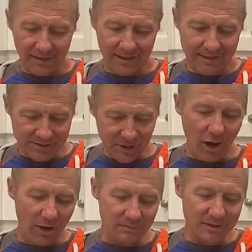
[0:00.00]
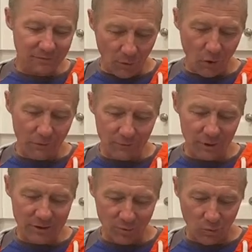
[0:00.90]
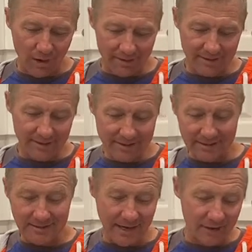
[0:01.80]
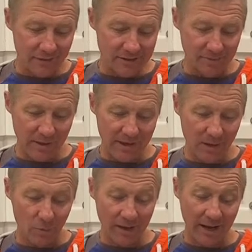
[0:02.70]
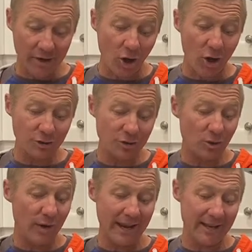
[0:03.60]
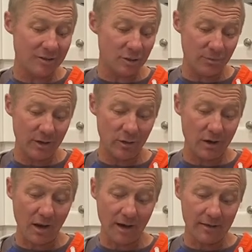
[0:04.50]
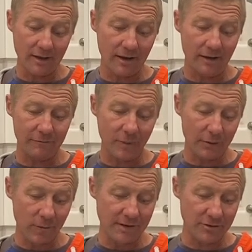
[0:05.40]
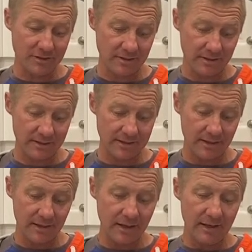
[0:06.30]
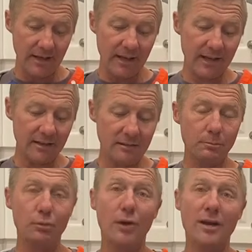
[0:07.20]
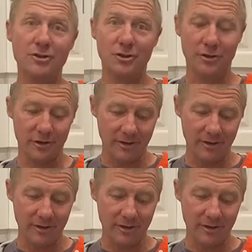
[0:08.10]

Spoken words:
In Psalms 4 verse 1, this is David speaking, "When I call to you, answer me, O God of my righteousness. In pressure